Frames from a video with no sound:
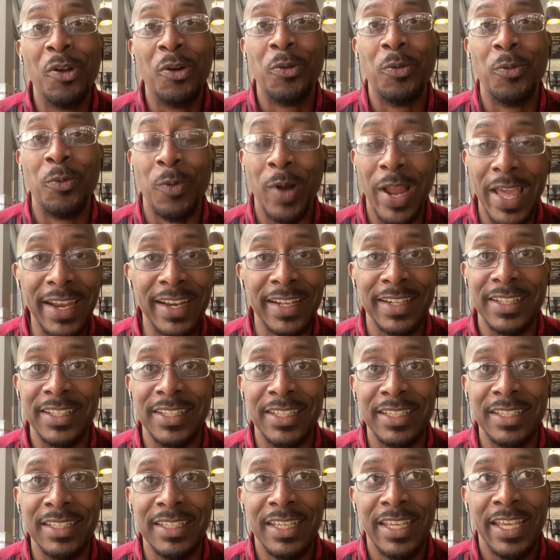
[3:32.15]

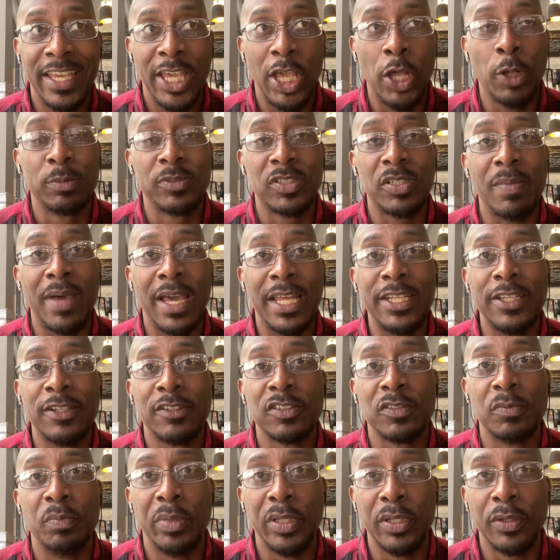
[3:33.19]
readily help somebody else
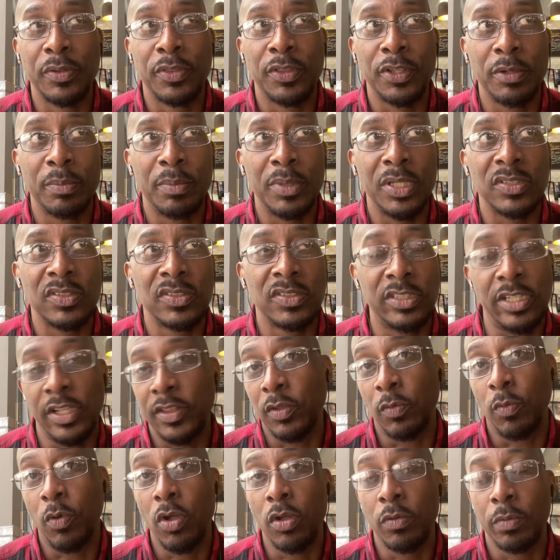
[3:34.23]
build their business. Nothing
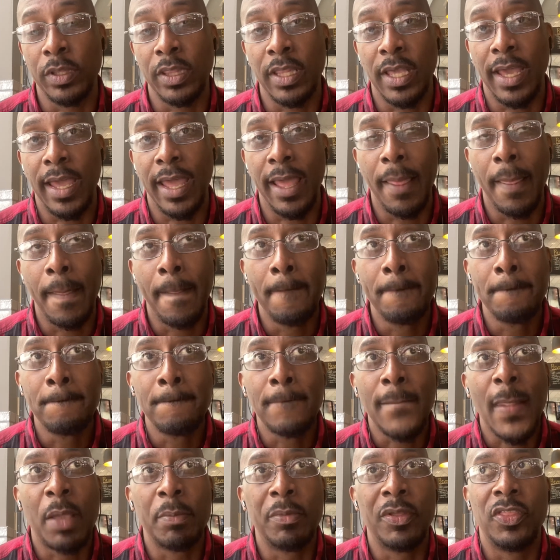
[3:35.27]
wrong with that
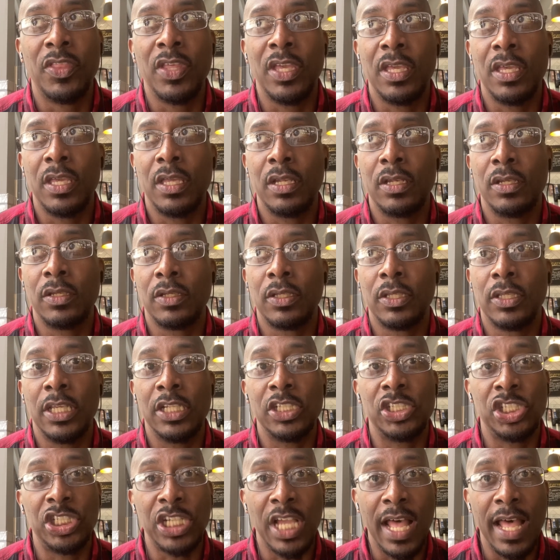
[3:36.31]
but then get
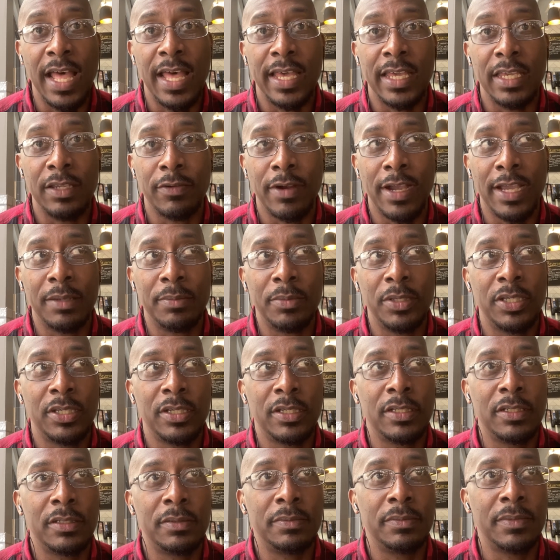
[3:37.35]
shy, right?
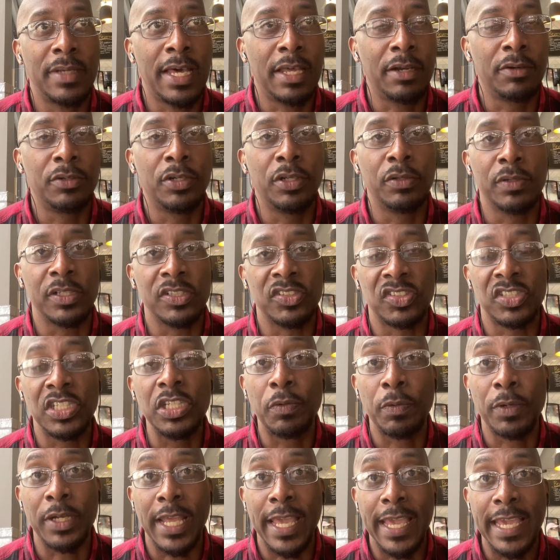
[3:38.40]
Become, I don't know, a
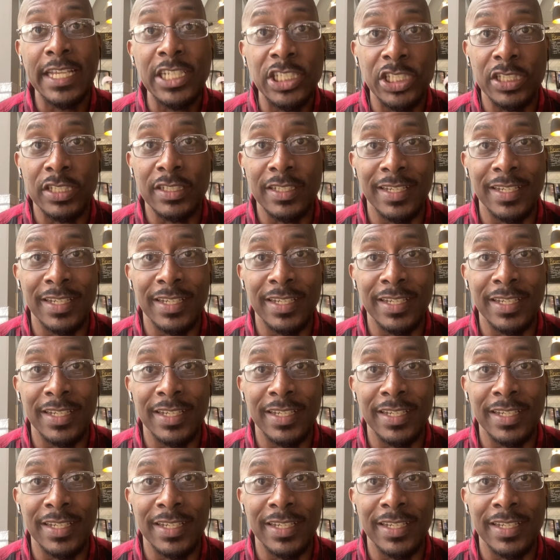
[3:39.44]
secret agent,